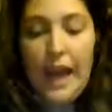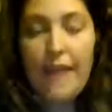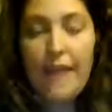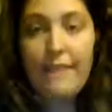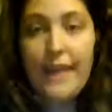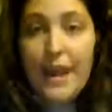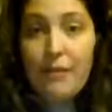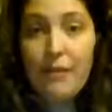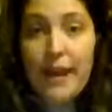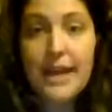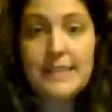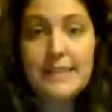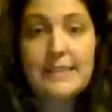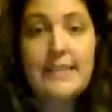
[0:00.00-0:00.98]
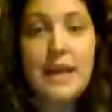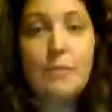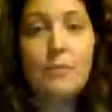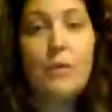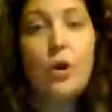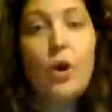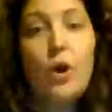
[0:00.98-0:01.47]
And then I would ask
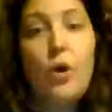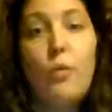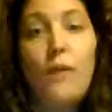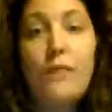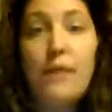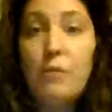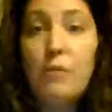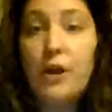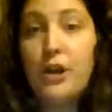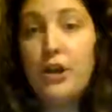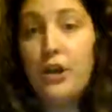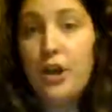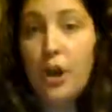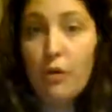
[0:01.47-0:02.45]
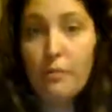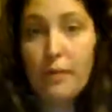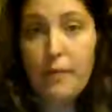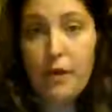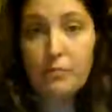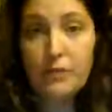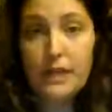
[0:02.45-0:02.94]
them what they want to know
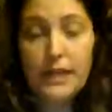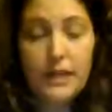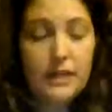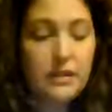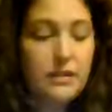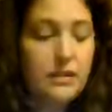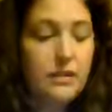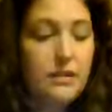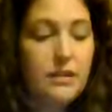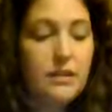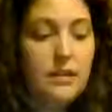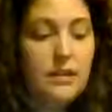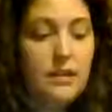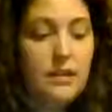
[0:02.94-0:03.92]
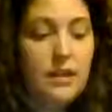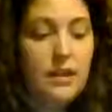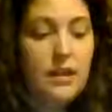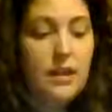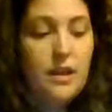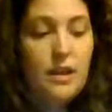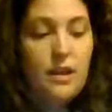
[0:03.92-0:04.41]
about blood,
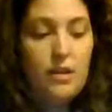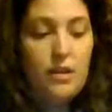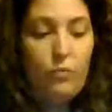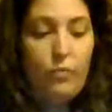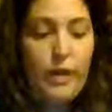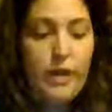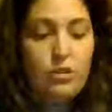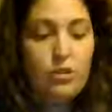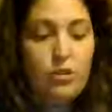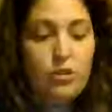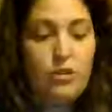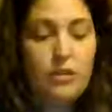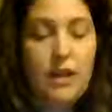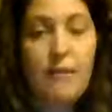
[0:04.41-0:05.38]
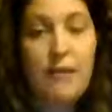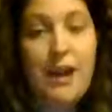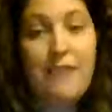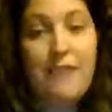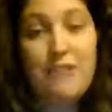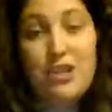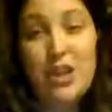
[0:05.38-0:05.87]
which I would
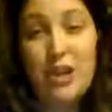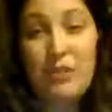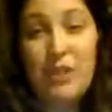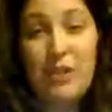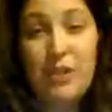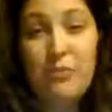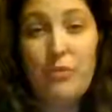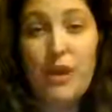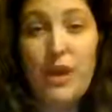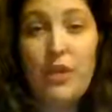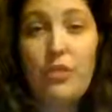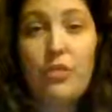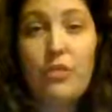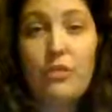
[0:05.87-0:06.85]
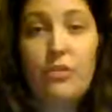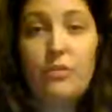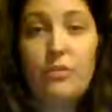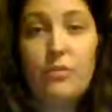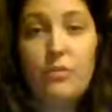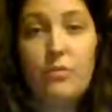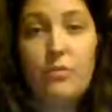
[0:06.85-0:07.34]
have to generate
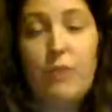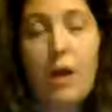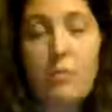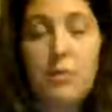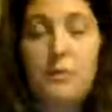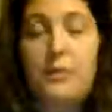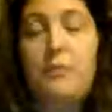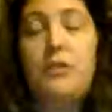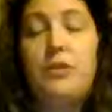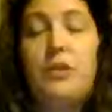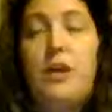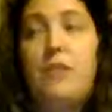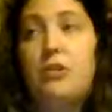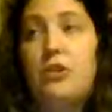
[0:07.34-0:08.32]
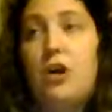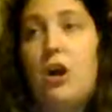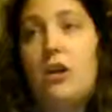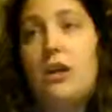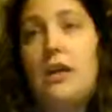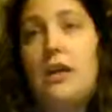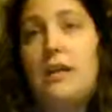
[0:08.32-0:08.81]
probably with a lot more
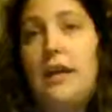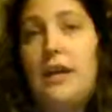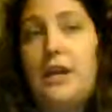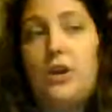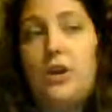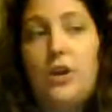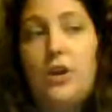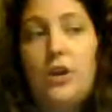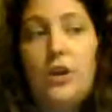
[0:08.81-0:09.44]
talking, like